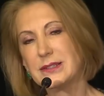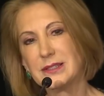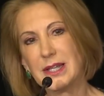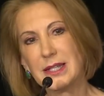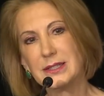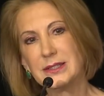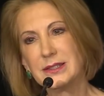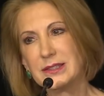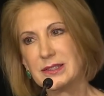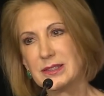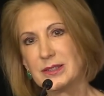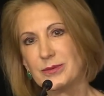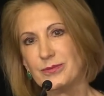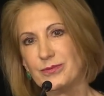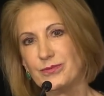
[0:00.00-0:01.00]

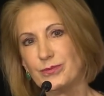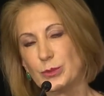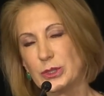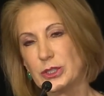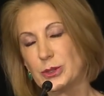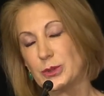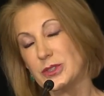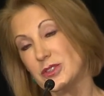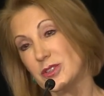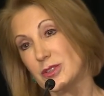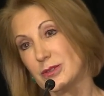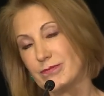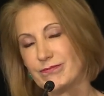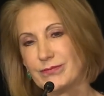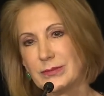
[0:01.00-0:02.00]
sentence, which
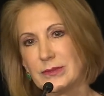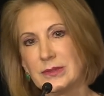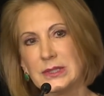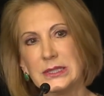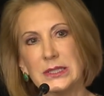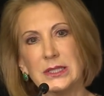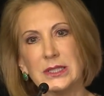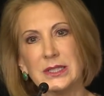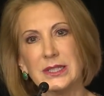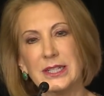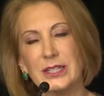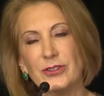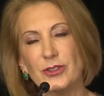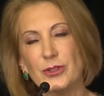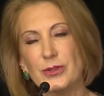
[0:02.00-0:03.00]
was
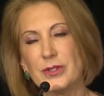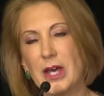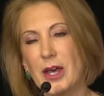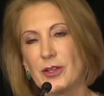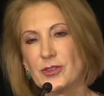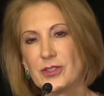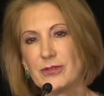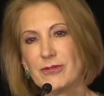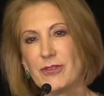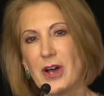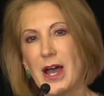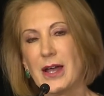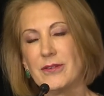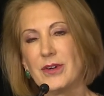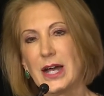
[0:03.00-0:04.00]
in
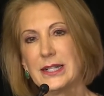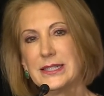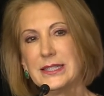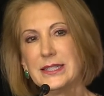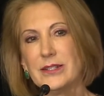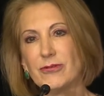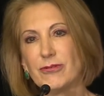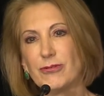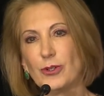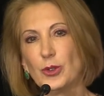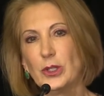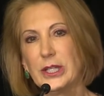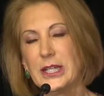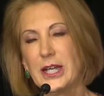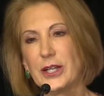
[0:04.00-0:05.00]
2005, I didn't
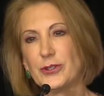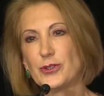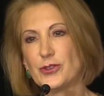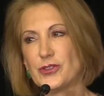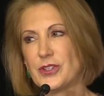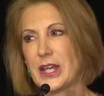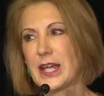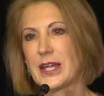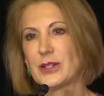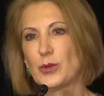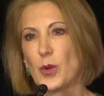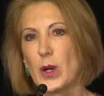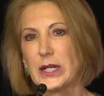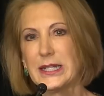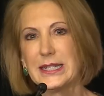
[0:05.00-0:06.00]
fully understand
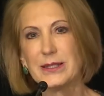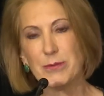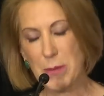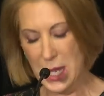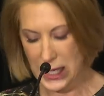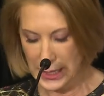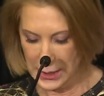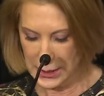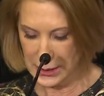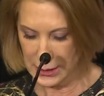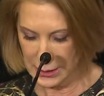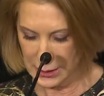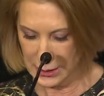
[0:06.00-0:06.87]
what it meant,